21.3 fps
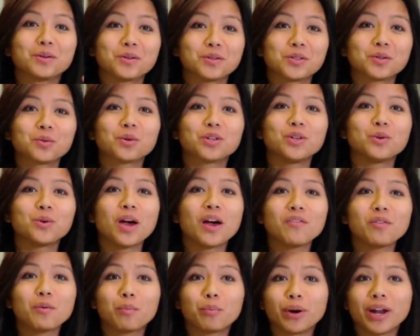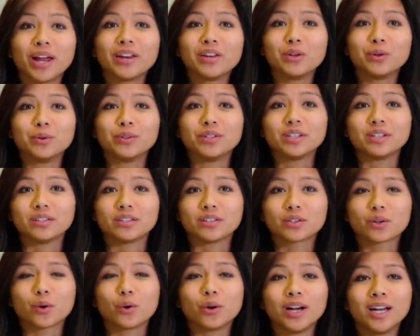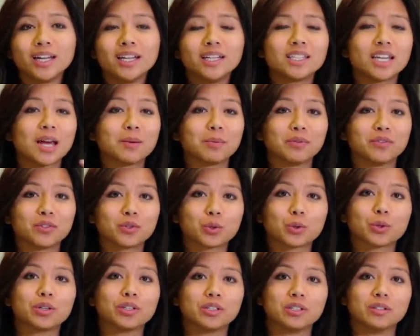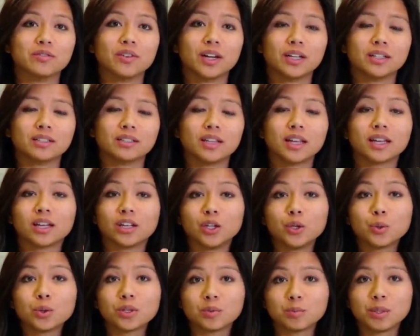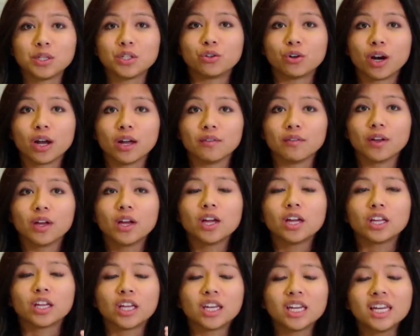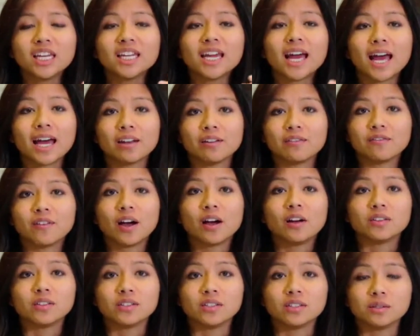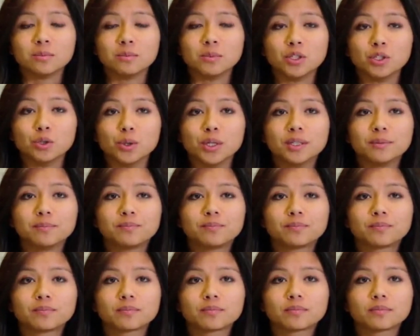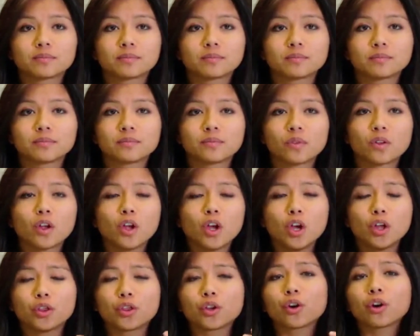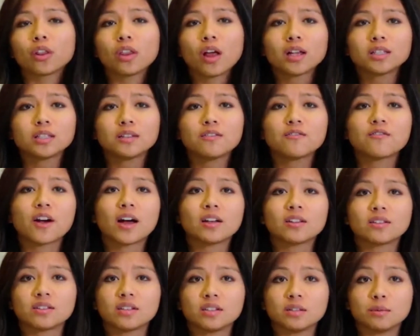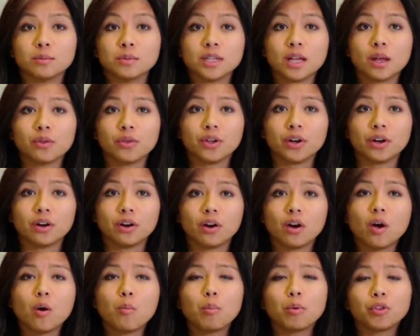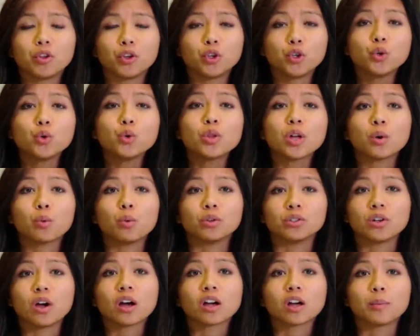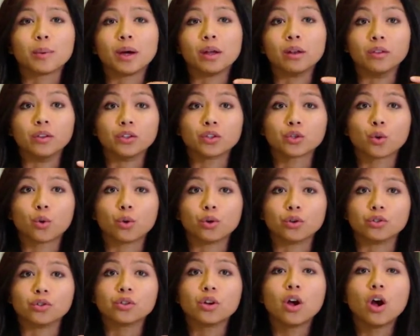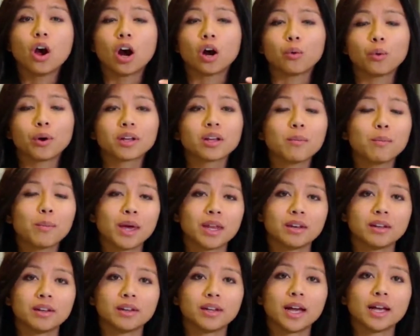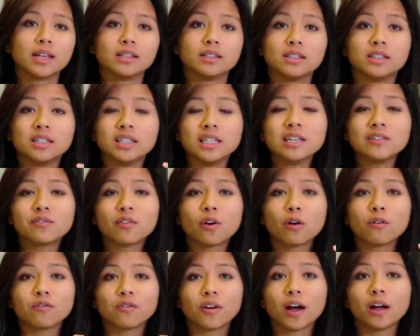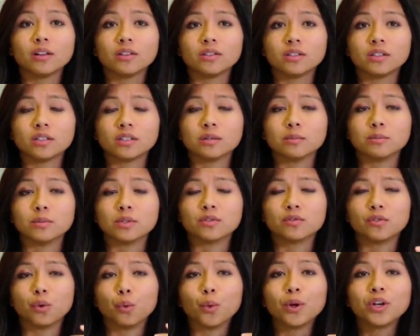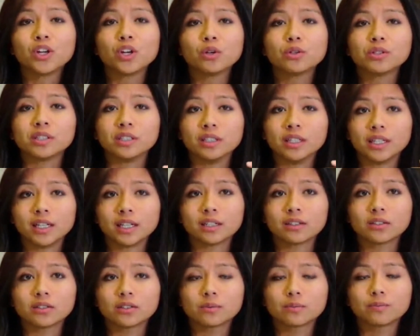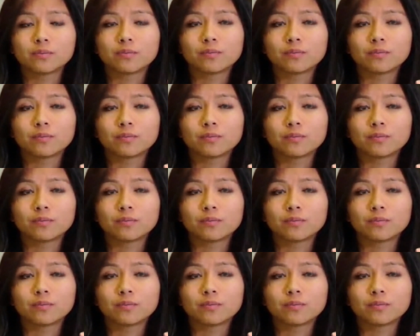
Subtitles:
So when you have a brand new disk or any type of storage device like a USB drive, you need to add a file system to it. There are lots of file systems out there, but the two that we'll talk about in this course are recommended as default file systems for Windows and Linux.